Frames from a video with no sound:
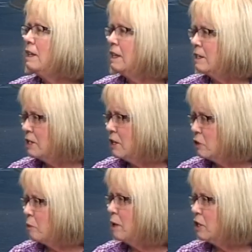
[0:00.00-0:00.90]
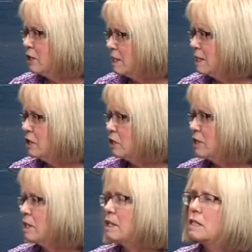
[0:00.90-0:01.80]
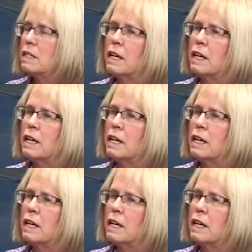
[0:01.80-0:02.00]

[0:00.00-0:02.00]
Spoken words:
in a situation such as this.